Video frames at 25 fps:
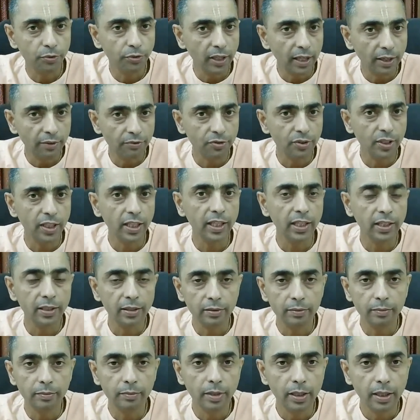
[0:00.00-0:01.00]
We have
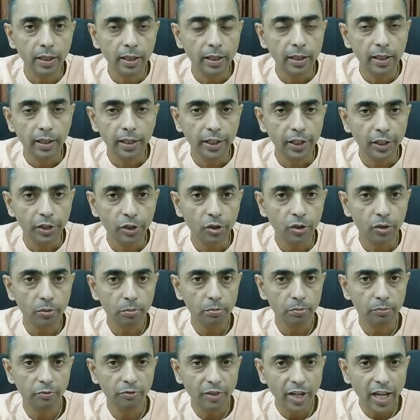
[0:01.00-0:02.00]
seen, you
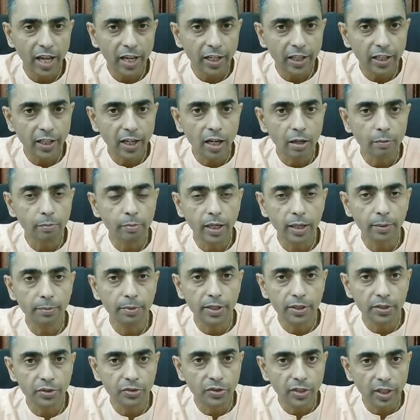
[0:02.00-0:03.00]
know, very young
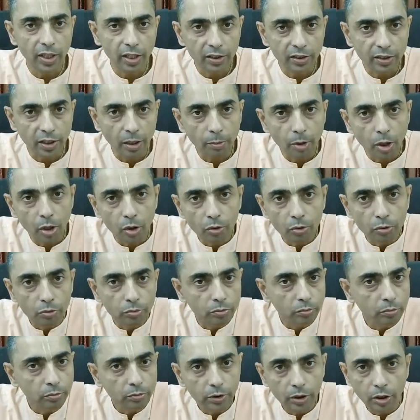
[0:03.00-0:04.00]
babies, they are somehow
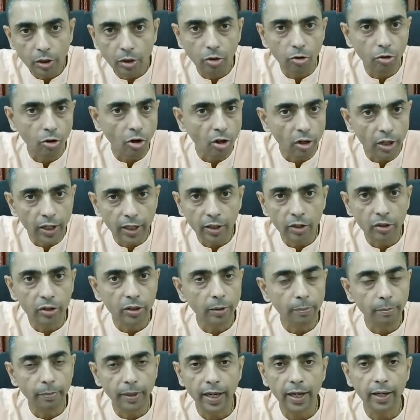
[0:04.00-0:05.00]
crawling on
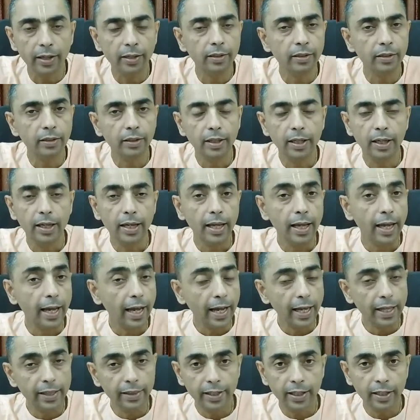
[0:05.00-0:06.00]
the bed,
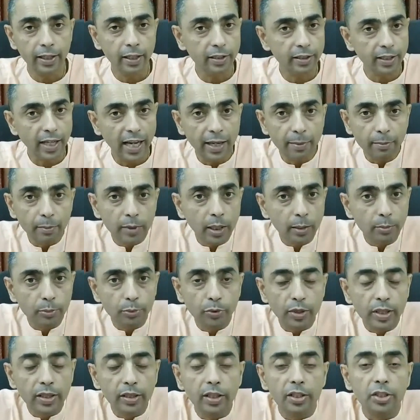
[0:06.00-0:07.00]
and then a time comes
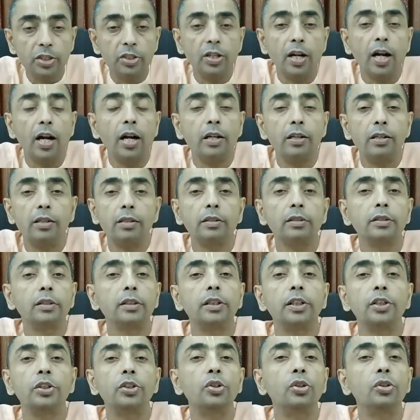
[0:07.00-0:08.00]
when they start,
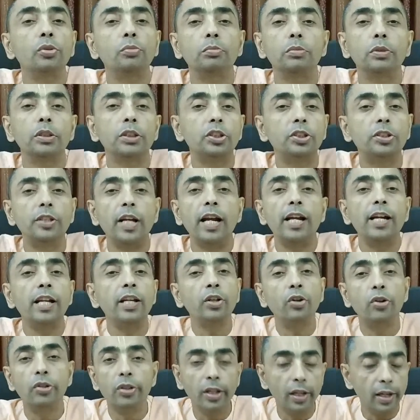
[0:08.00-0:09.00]
you know,
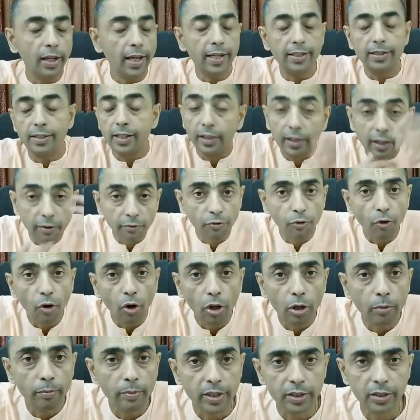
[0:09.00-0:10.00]
standing on the legs, and they
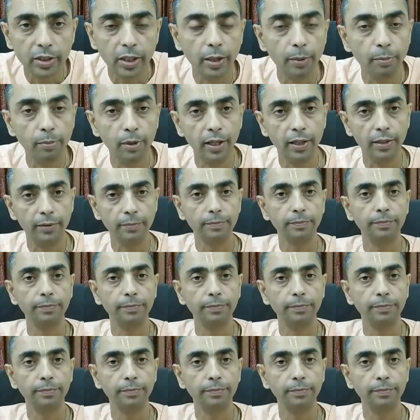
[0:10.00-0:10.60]
fall miserably.